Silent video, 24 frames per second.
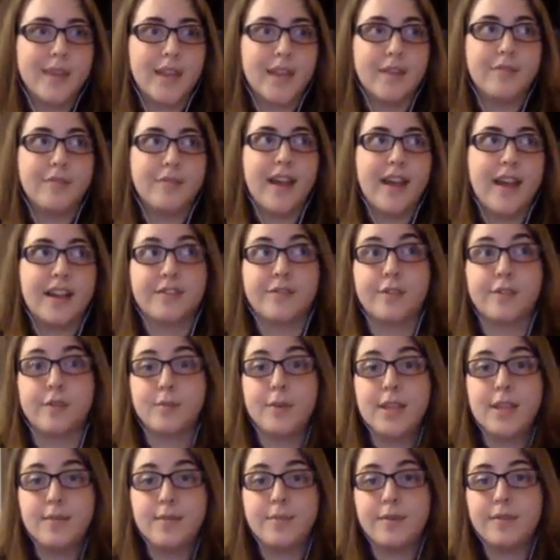In fact, for
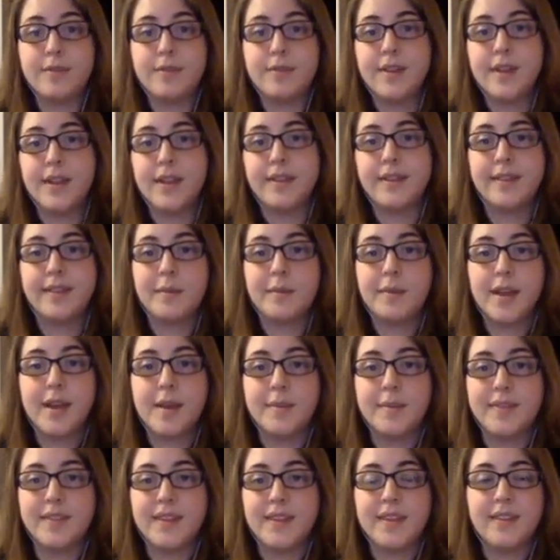people, it's
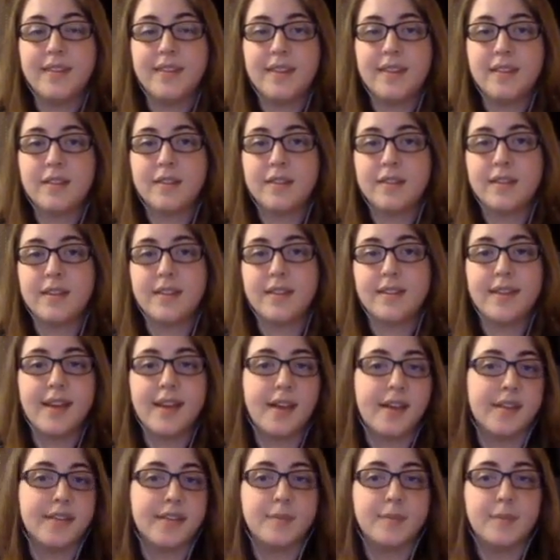sometimes easier to
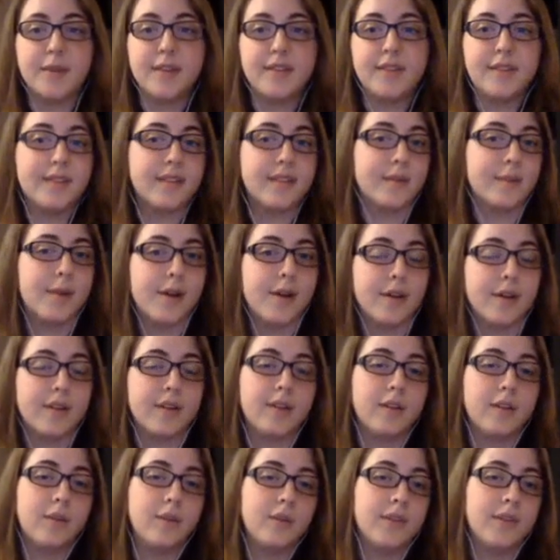tell species
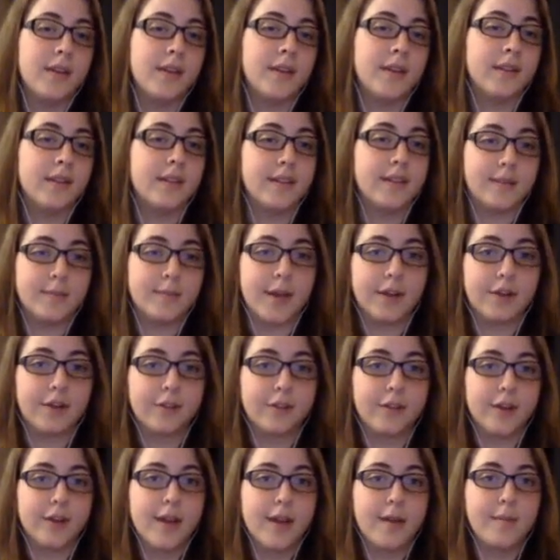apart using the
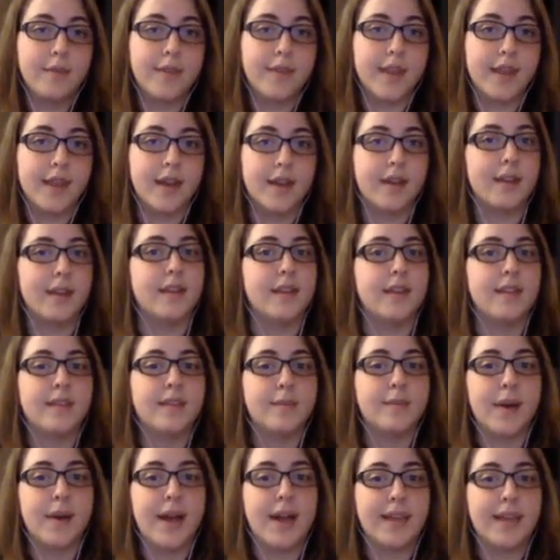spectrogram than it
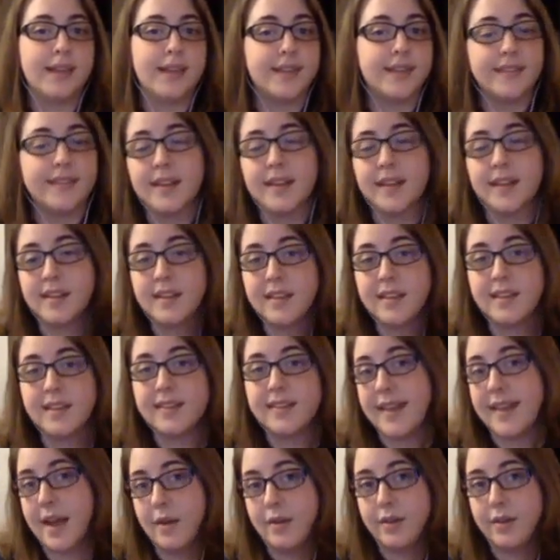is by listening to the
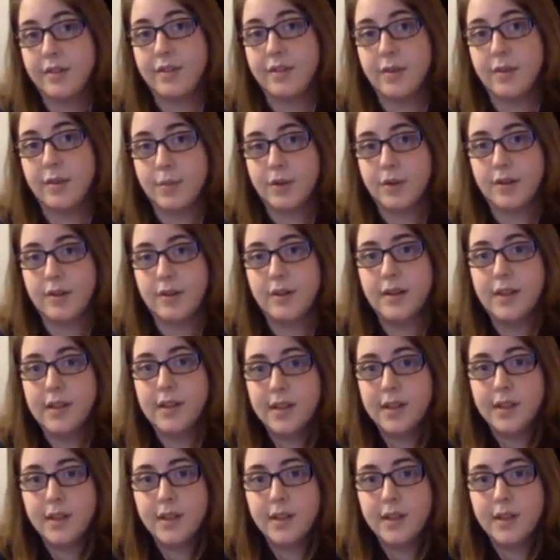sound of the bird.